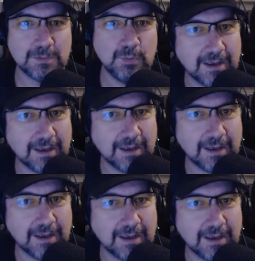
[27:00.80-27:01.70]
worked it
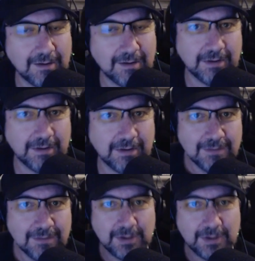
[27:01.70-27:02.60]
out, that
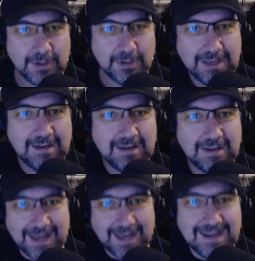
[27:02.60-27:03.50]
you need,
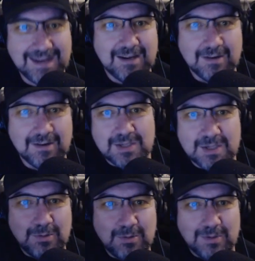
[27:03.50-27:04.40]
they needed it
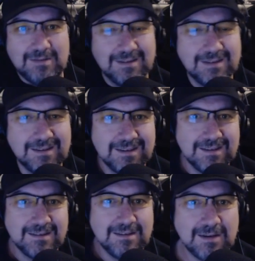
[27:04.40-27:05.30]
too. And,
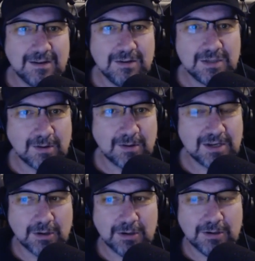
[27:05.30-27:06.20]
you
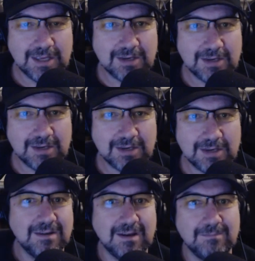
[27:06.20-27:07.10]
scratch your own itch.
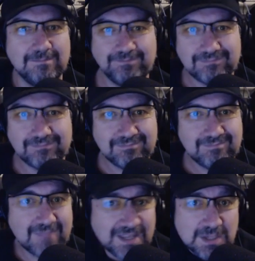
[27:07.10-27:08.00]

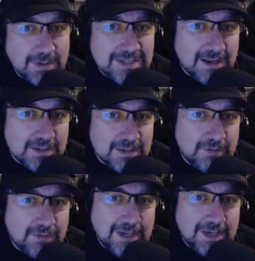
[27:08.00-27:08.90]
That's always how it's
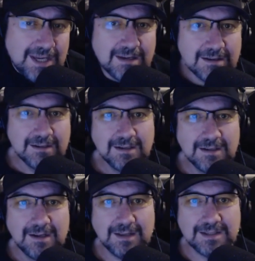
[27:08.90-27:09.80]
worked for me.
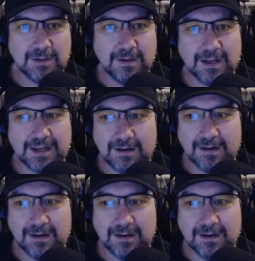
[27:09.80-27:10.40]
It's not like